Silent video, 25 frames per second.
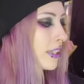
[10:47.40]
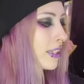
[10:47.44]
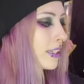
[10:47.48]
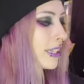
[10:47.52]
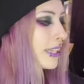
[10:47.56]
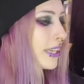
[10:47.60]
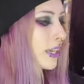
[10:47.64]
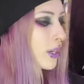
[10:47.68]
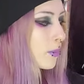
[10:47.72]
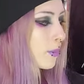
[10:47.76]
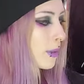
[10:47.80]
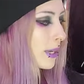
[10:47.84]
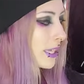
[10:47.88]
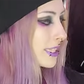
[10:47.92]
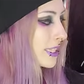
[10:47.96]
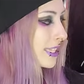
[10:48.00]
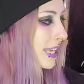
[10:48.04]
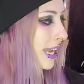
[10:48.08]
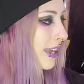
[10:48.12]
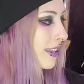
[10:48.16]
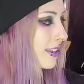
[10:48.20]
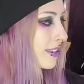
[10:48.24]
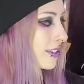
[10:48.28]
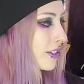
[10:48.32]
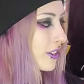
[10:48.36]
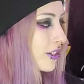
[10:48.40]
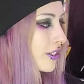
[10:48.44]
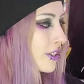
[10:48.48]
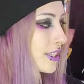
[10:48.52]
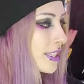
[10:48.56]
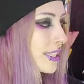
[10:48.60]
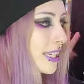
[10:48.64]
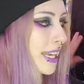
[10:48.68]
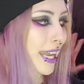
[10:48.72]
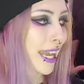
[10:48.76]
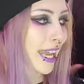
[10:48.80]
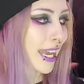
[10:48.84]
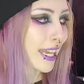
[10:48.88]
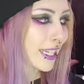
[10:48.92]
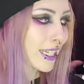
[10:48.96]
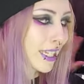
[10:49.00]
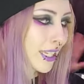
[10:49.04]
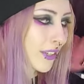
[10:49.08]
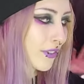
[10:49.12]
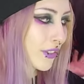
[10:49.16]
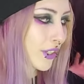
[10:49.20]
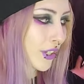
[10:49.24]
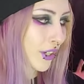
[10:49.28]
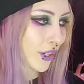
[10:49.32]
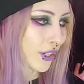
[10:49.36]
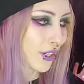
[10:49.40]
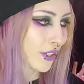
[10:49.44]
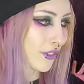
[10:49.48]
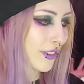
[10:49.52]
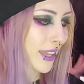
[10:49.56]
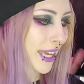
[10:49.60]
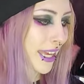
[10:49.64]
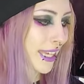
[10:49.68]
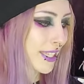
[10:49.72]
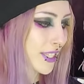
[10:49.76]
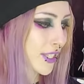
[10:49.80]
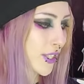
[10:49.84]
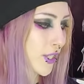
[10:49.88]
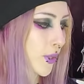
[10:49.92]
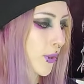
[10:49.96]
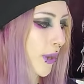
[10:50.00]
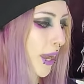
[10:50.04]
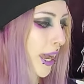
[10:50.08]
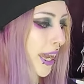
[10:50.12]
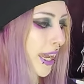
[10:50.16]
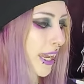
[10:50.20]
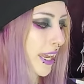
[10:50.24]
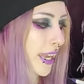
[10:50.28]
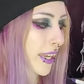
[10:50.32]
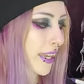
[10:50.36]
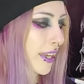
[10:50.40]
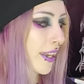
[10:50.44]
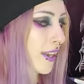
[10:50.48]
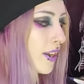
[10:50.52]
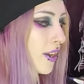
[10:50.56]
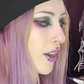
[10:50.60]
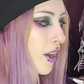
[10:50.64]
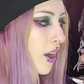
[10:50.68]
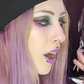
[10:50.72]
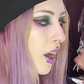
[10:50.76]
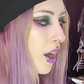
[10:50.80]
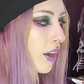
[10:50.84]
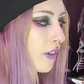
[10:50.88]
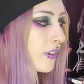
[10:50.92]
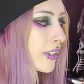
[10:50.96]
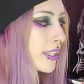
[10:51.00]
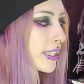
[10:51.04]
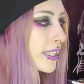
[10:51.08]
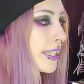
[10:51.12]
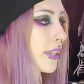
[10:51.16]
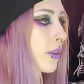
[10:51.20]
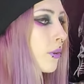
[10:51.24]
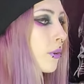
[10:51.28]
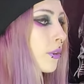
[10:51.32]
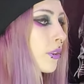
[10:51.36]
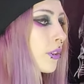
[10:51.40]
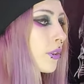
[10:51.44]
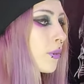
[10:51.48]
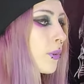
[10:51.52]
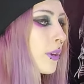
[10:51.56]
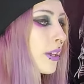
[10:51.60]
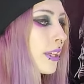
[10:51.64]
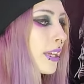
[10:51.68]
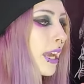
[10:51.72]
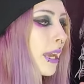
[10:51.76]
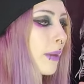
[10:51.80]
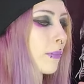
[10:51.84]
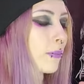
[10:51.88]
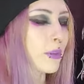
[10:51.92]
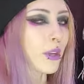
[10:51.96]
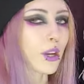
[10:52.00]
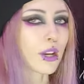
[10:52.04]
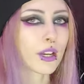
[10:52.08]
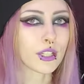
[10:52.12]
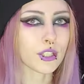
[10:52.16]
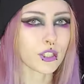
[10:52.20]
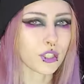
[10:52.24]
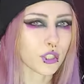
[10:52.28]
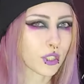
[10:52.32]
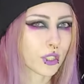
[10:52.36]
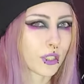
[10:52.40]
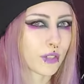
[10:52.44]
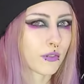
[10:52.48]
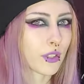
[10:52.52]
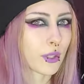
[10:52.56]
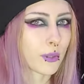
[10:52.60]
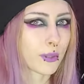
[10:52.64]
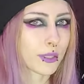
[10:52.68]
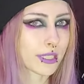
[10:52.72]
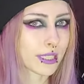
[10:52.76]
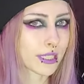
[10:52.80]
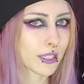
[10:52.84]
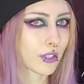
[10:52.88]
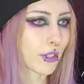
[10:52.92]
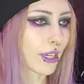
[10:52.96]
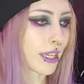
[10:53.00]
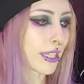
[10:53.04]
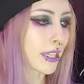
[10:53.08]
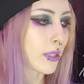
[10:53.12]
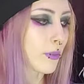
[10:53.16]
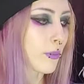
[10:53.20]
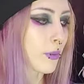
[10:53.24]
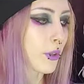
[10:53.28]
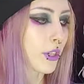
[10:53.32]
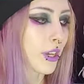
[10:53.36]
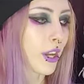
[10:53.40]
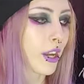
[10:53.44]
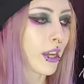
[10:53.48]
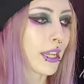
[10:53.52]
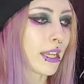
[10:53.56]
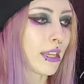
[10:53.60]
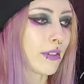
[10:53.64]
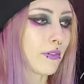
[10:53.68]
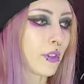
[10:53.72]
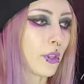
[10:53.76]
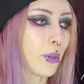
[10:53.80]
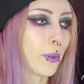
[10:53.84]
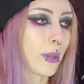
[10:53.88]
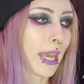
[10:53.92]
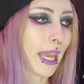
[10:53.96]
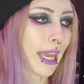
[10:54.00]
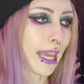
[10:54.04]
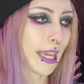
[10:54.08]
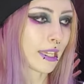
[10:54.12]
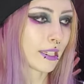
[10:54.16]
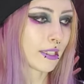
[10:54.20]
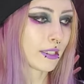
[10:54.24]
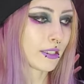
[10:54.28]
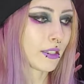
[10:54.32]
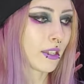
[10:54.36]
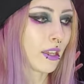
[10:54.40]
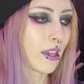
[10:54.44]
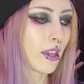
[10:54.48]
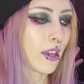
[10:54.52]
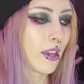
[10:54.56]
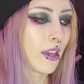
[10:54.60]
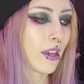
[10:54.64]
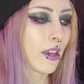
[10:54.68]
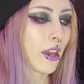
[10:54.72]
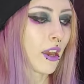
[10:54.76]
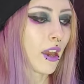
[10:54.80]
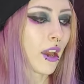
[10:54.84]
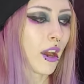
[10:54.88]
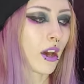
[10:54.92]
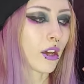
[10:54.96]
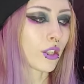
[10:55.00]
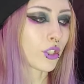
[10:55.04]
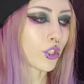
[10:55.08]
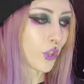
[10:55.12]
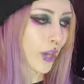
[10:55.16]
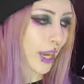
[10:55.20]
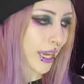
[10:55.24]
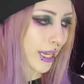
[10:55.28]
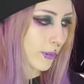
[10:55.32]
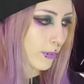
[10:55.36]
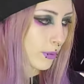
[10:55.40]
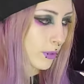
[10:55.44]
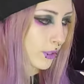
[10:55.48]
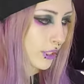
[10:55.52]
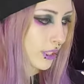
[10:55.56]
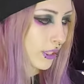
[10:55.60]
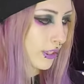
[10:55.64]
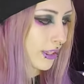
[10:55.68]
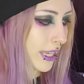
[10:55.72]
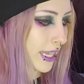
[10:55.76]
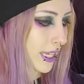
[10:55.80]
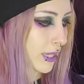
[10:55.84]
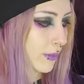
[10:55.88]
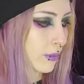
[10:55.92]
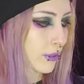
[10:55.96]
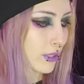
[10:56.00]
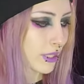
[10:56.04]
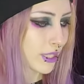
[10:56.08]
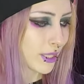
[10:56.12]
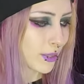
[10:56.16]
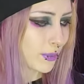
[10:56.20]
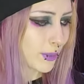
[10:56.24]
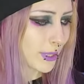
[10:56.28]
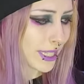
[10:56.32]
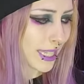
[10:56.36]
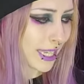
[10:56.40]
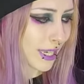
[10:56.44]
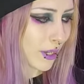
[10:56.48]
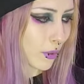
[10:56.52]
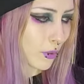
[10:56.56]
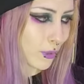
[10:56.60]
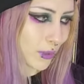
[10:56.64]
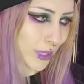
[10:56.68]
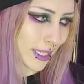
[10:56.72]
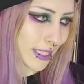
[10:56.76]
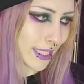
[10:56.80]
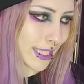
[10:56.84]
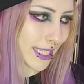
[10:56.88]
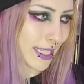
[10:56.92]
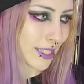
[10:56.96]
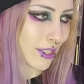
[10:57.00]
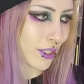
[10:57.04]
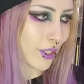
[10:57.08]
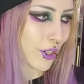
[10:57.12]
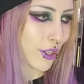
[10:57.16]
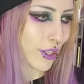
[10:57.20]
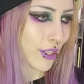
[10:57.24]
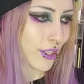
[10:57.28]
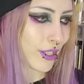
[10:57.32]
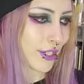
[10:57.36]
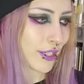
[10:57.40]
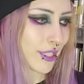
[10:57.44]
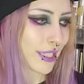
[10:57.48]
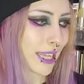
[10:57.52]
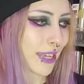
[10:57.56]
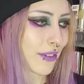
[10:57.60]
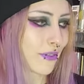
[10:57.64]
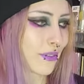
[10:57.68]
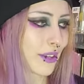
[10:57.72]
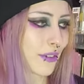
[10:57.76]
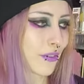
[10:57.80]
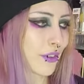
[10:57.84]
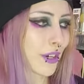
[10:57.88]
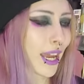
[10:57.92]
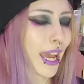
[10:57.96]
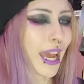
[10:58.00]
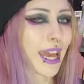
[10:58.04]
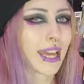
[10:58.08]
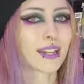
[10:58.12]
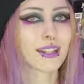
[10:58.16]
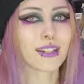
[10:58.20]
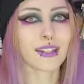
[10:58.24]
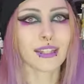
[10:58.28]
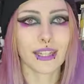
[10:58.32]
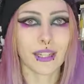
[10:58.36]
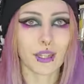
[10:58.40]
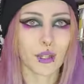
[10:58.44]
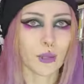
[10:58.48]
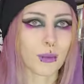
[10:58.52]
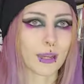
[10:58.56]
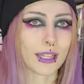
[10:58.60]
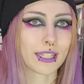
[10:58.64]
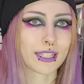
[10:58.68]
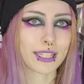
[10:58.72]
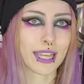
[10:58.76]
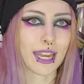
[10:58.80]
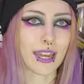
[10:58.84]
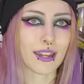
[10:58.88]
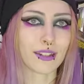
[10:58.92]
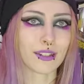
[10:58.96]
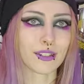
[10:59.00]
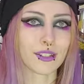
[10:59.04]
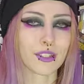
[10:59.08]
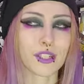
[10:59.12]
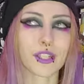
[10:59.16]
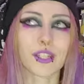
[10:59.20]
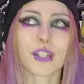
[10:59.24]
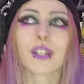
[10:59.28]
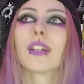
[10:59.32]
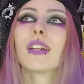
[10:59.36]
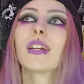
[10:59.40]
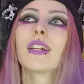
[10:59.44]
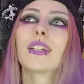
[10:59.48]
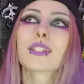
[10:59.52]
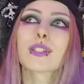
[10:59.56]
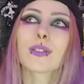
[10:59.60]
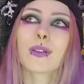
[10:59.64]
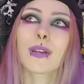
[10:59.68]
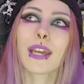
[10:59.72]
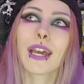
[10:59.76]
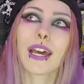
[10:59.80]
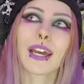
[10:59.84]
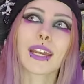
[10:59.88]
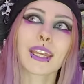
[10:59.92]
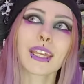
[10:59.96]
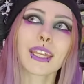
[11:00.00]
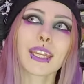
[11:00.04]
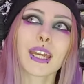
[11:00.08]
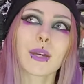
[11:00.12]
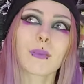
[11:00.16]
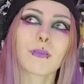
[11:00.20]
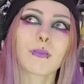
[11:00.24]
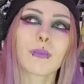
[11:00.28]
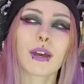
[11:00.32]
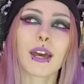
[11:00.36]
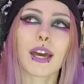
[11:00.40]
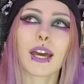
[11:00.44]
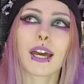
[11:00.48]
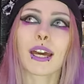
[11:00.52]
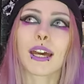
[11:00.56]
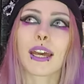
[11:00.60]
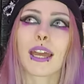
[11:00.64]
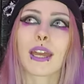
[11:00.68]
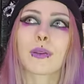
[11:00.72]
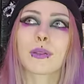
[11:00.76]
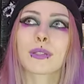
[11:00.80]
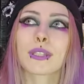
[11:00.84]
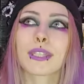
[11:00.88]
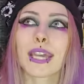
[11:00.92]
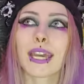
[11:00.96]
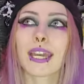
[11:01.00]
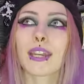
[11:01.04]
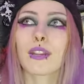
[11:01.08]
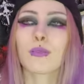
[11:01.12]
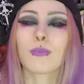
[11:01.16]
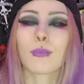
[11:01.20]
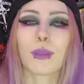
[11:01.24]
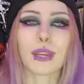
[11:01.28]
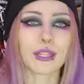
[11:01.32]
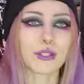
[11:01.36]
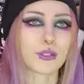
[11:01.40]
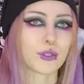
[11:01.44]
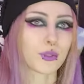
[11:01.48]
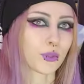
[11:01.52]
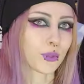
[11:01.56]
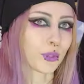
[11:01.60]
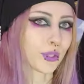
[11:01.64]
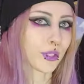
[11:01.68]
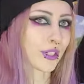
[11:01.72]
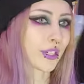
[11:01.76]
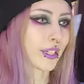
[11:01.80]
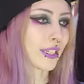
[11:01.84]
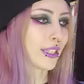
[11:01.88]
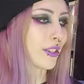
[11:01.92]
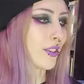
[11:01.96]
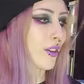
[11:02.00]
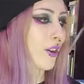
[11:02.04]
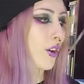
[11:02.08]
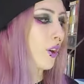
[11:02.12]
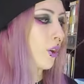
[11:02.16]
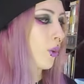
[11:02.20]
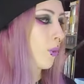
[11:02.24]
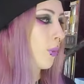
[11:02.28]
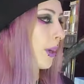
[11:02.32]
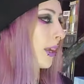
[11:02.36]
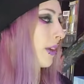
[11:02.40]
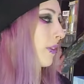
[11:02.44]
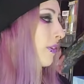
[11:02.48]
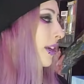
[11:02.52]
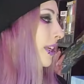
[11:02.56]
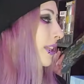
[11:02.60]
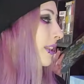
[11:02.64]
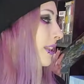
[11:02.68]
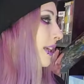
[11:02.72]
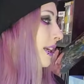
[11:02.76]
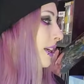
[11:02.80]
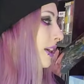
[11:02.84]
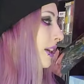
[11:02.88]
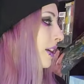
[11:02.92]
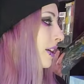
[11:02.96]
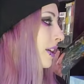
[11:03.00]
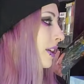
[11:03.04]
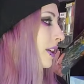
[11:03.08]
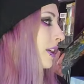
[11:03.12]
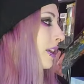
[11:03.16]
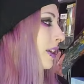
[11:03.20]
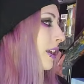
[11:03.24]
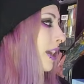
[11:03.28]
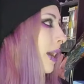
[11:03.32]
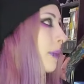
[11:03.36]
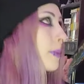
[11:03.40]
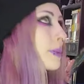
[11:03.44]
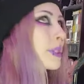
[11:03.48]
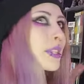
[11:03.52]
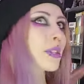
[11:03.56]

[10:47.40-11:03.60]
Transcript: Neopets calendars, and I hadn't even heard of that, so I obviously ordered one. I'm not sure if you can still get them or not. If you can, I'll try to put the link, but this was like only $6. I've never had a Neopets calendar, so I hung it up outside of my door in the hallway right there. I was